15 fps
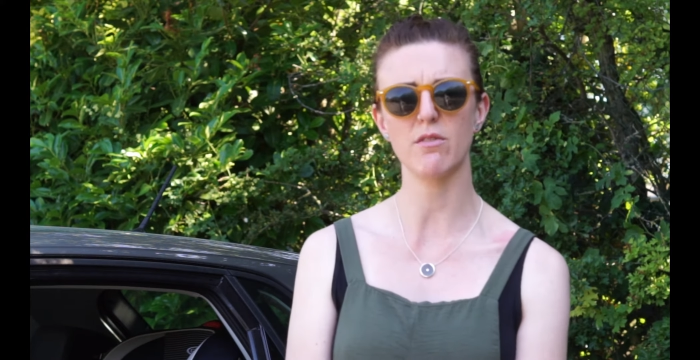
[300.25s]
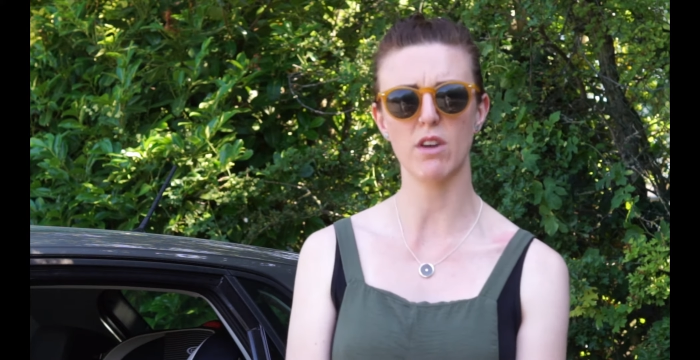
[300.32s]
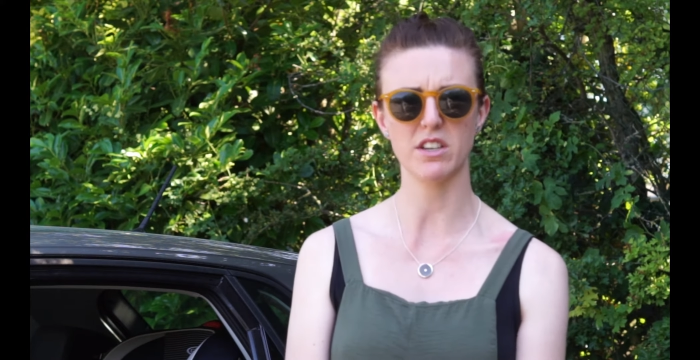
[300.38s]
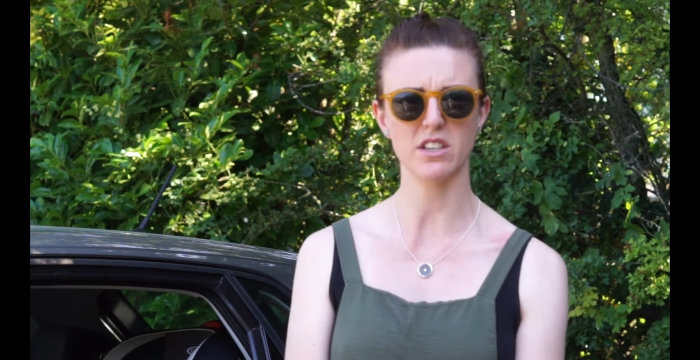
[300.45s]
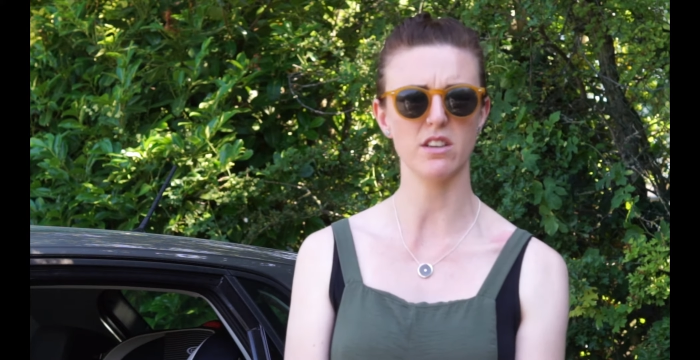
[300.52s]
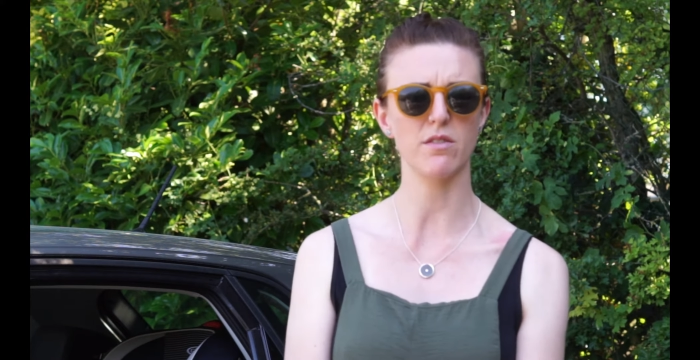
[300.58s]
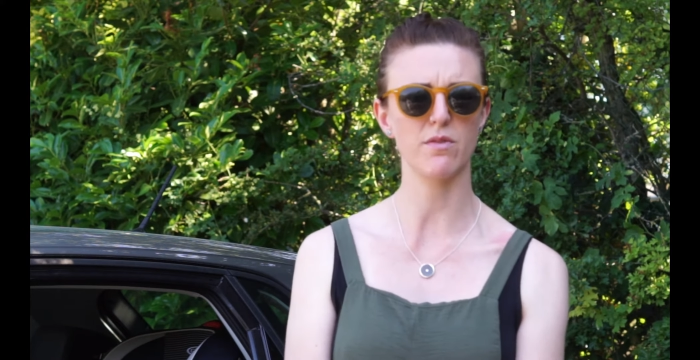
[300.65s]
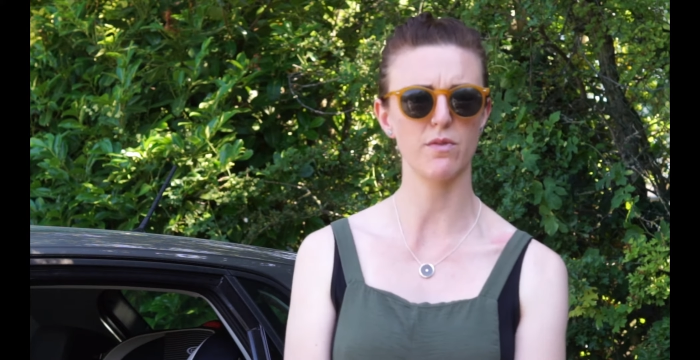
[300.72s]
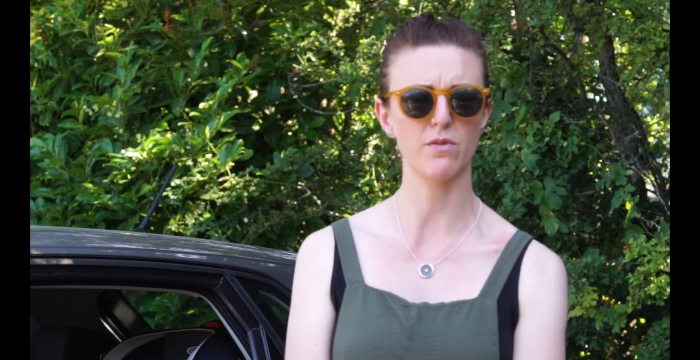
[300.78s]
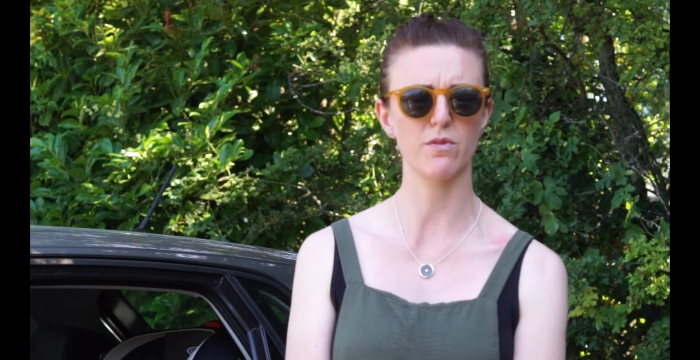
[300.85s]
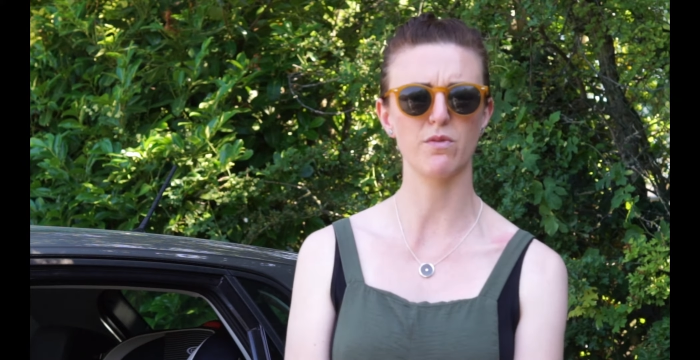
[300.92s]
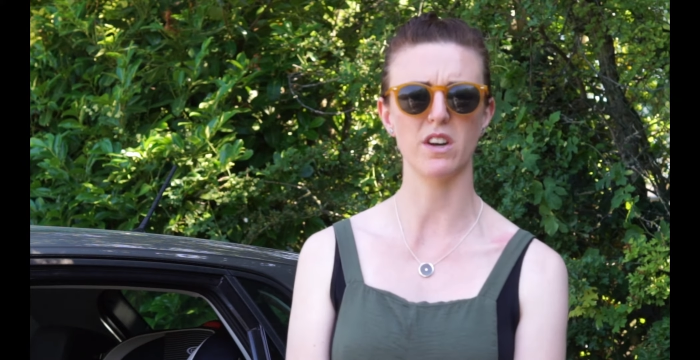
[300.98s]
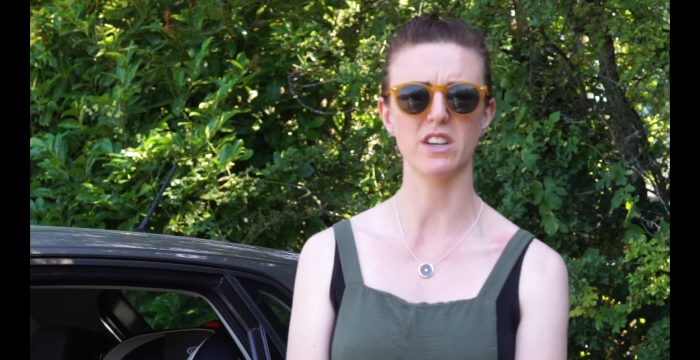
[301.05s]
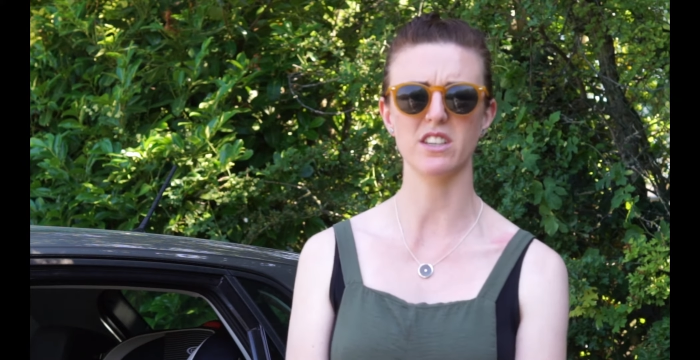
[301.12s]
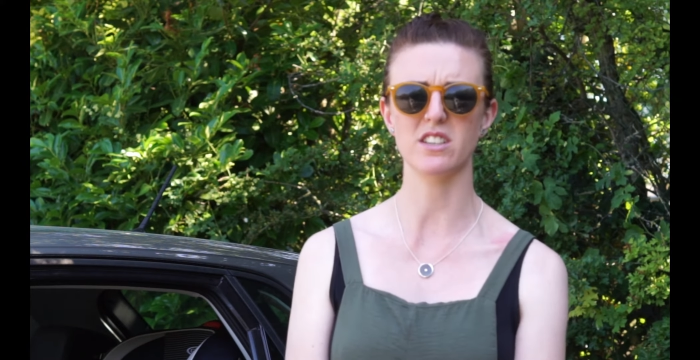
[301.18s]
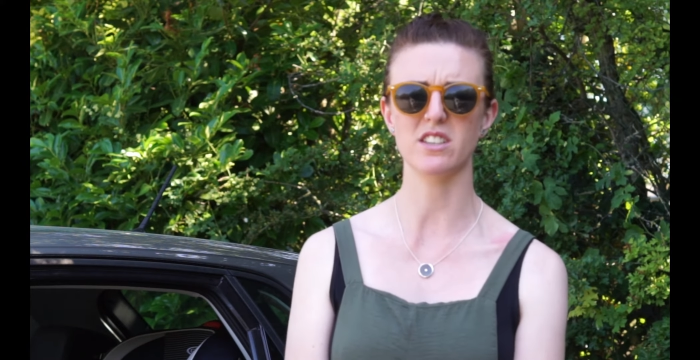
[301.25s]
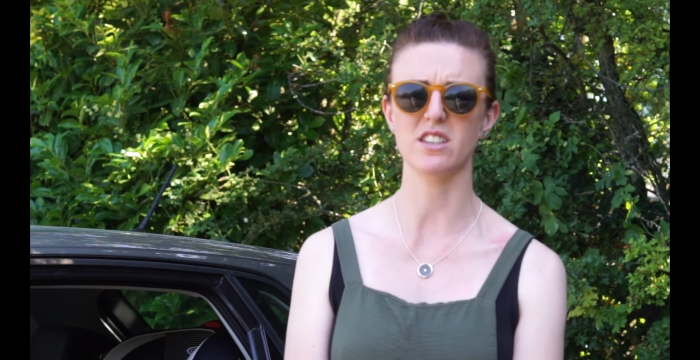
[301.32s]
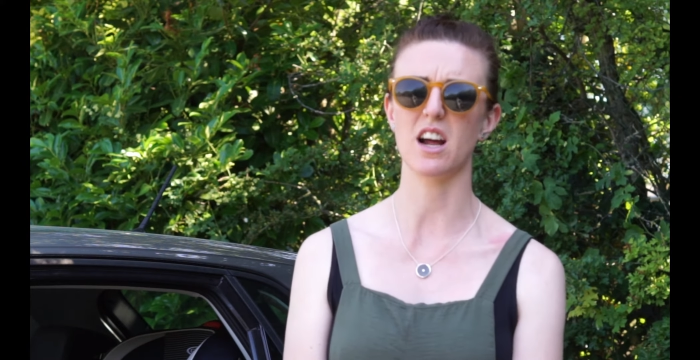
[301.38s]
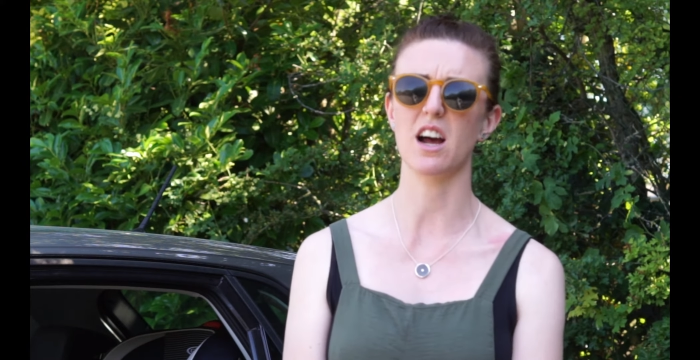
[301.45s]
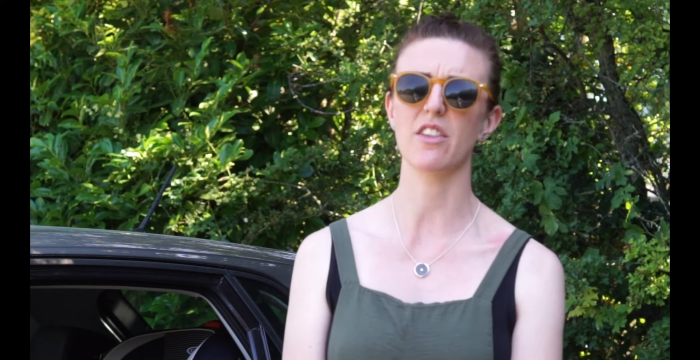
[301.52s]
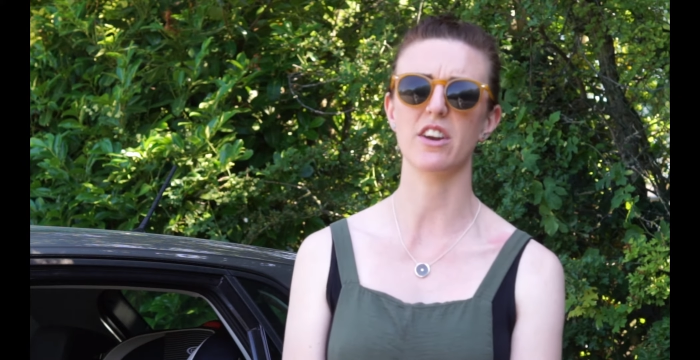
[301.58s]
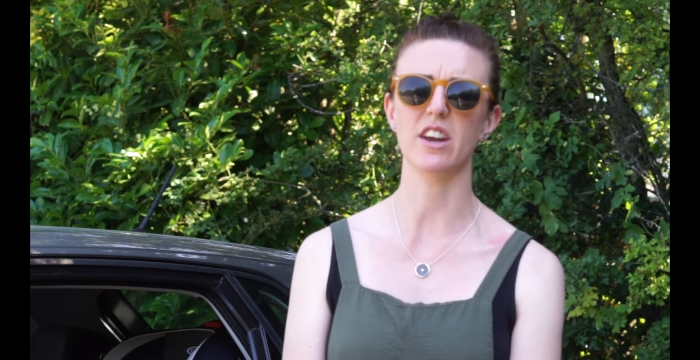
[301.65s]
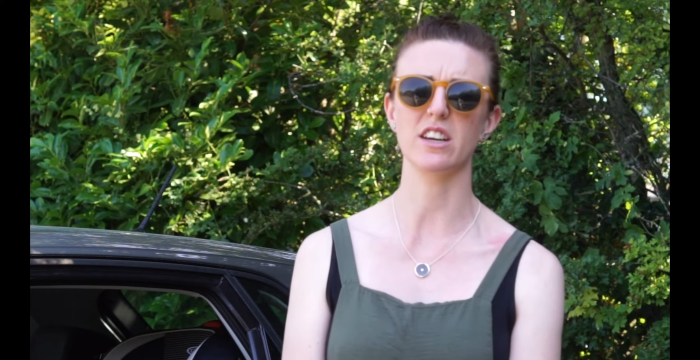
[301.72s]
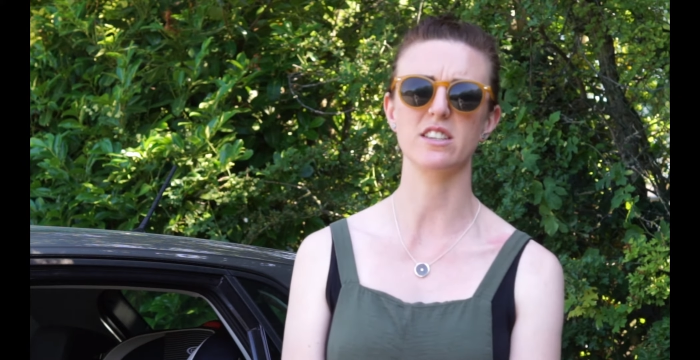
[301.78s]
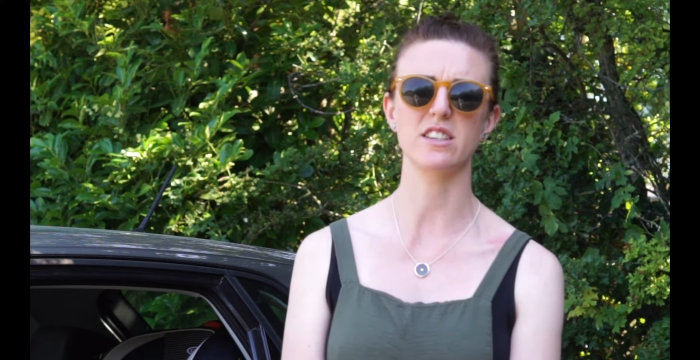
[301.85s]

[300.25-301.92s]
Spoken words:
ready to start the next